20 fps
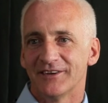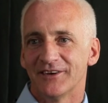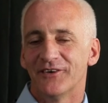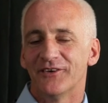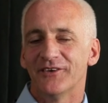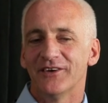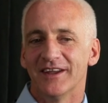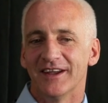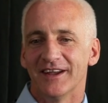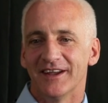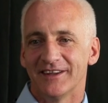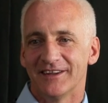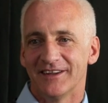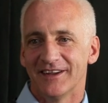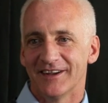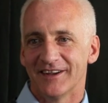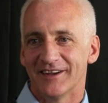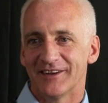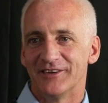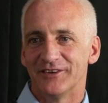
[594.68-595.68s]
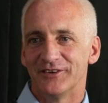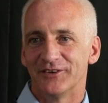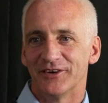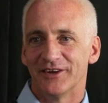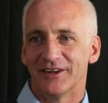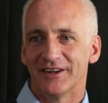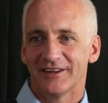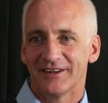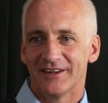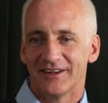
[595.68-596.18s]
Oh yeah, I enjoy
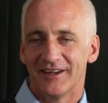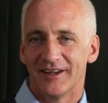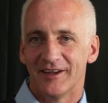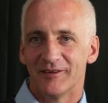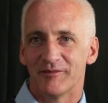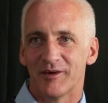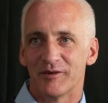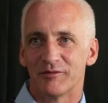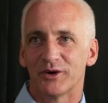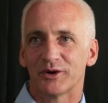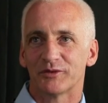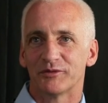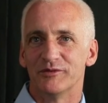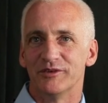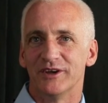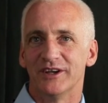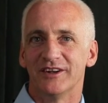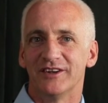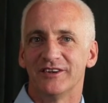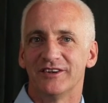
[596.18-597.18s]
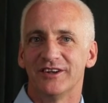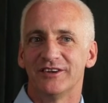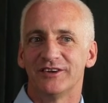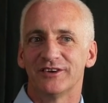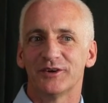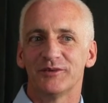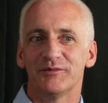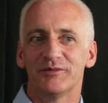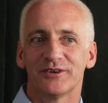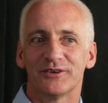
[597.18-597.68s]
it. I've worked with various age
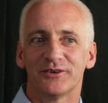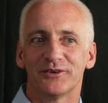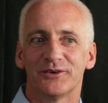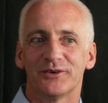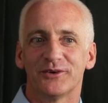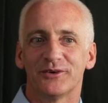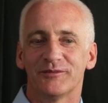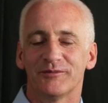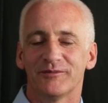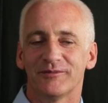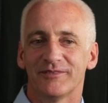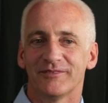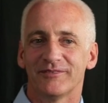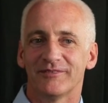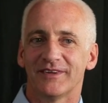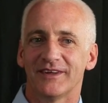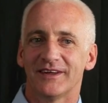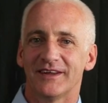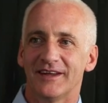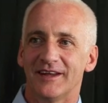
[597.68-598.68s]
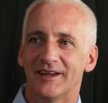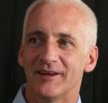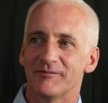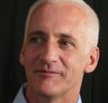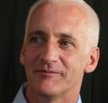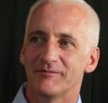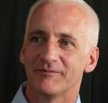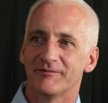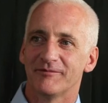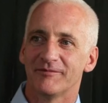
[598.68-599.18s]
groups, so
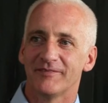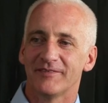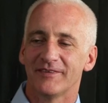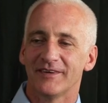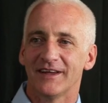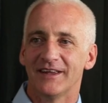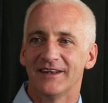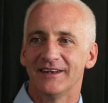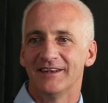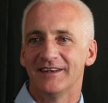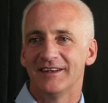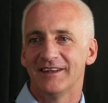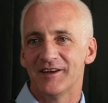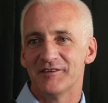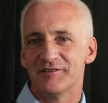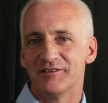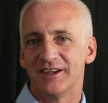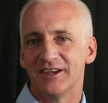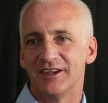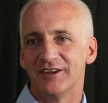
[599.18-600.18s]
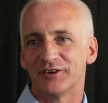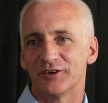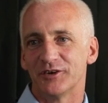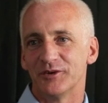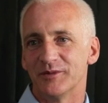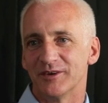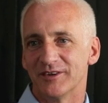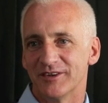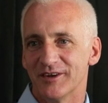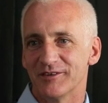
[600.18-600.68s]
and every age
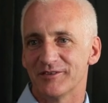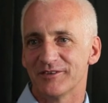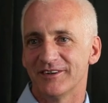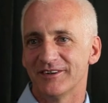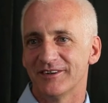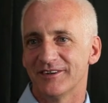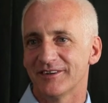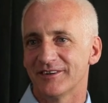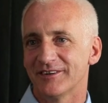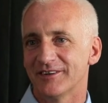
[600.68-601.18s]
group is different.